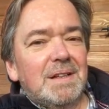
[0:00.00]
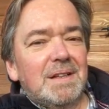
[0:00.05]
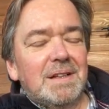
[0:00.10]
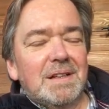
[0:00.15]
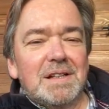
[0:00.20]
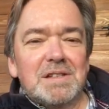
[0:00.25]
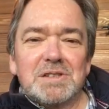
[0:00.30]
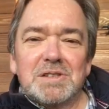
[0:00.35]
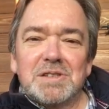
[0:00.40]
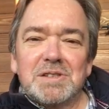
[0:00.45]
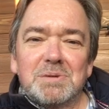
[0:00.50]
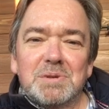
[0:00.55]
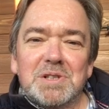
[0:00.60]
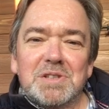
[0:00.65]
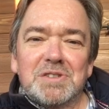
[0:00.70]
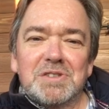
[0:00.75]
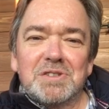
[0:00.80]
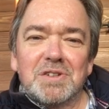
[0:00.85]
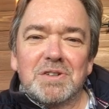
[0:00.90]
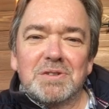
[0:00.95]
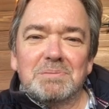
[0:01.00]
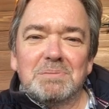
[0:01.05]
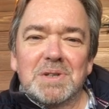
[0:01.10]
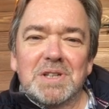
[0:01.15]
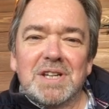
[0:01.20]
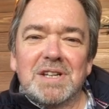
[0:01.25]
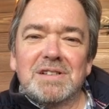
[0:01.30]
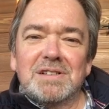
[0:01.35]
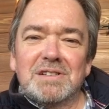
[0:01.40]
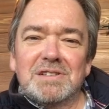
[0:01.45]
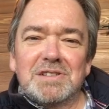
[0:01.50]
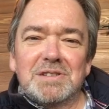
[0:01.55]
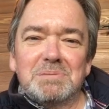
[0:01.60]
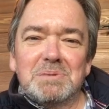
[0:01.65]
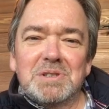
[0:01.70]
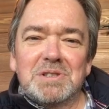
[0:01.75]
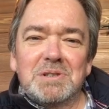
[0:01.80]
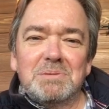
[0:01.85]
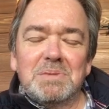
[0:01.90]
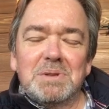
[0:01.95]
And that's where the song begins,
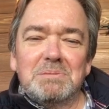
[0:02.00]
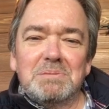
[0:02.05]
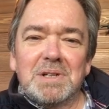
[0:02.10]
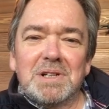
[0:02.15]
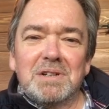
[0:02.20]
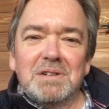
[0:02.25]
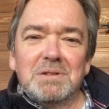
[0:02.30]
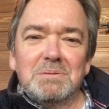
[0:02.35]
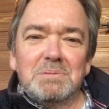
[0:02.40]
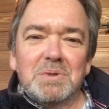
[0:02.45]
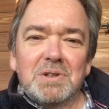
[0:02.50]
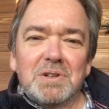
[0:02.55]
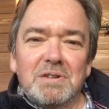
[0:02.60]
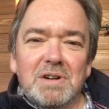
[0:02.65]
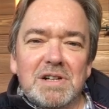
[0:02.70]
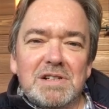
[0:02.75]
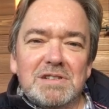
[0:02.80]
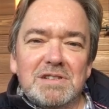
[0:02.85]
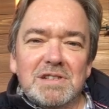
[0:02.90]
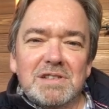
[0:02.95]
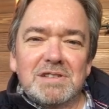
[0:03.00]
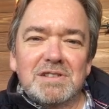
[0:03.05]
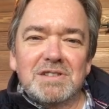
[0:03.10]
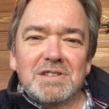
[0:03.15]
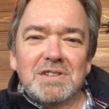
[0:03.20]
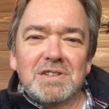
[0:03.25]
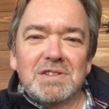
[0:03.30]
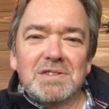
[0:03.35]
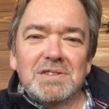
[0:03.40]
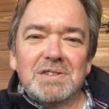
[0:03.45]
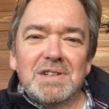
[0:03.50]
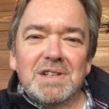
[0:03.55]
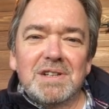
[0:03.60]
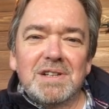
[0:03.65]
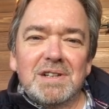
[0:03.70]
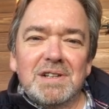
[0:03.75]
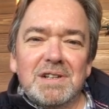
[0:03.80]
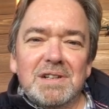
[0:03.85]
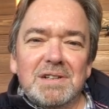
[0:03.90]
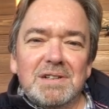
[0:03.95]
but you remember how it progresses to,
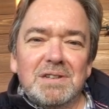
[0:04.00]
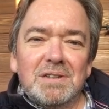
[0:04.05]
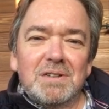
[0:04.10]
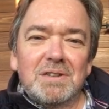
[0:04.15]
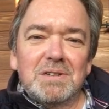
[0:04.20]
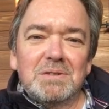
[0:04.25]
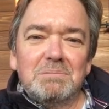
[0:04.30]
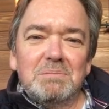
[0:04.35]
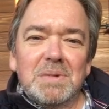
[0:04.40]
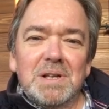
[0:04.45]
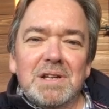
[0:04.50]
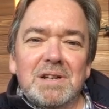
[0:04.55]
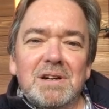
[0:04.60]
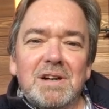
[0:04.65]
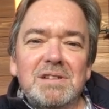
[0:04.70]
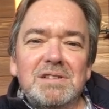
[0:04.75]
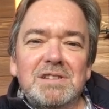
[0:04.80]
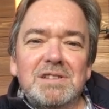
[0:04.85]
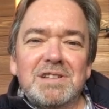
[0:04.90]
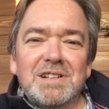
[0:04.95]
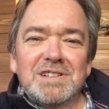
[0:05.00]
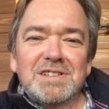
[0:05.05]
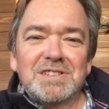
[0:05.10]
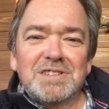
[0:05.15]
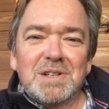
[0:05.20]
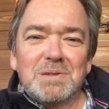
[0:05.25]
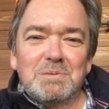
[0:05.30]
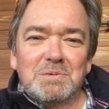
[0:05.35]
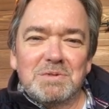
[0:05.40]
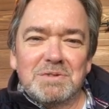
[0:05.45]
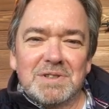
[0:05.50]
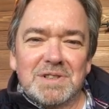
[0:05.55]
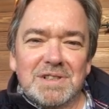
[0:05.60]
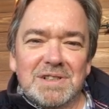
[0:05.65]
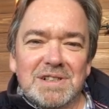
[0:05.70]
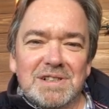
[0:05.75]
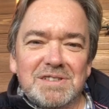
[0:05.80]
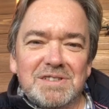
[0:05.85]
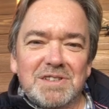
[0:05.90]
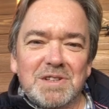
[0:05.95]
Lord, make us a
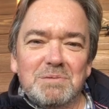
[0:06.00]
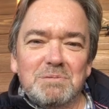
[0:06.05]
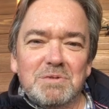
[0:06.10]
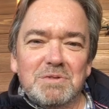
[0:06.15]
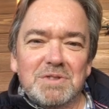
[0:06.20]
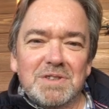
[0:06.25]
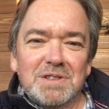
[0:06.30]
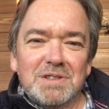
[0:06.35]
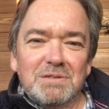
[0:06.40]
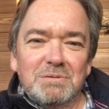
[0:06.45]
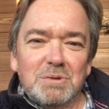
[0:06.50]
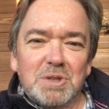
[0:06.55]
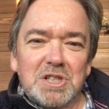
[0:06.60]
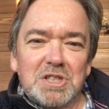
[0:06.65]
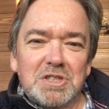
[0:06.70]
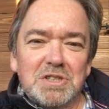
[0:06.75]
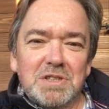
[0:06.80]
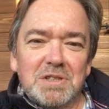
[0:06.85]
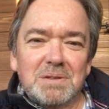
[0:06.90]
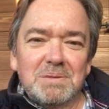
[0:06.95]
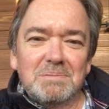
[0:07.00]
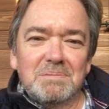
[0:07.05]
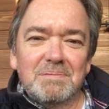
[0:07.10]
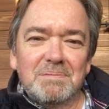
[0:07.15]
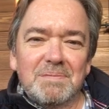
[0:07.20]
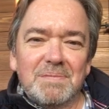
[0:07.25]
symphony of worship.